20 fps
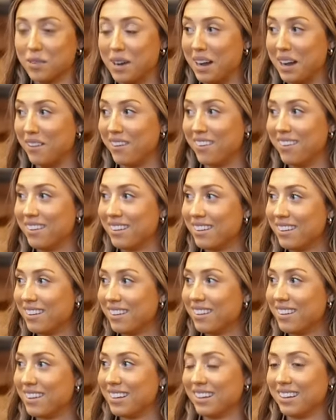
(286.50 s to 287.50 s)
If that's
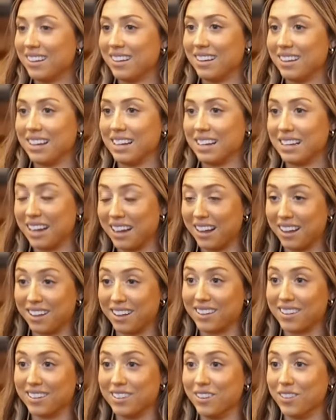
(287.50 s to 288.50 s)
something you'd be interested in.
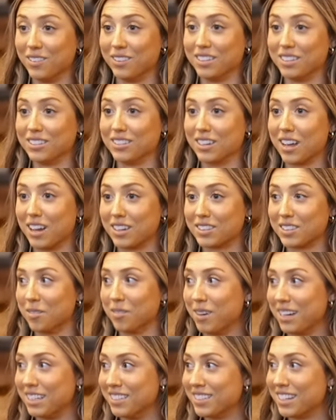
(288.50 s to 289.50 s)
Yeah. No, this is
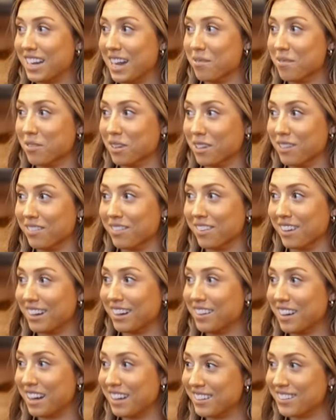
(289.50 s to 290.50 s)
awesome. I just can't believe
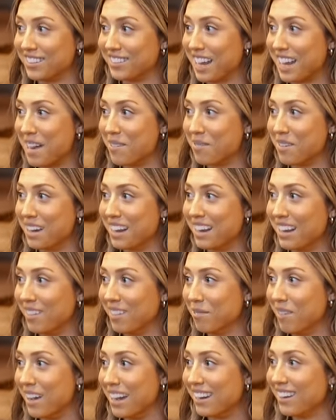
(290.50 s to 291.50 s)
this is
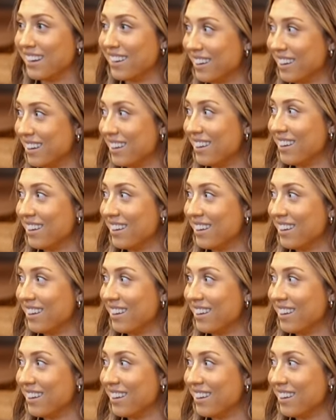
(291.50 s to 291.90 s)
happening. I'm like,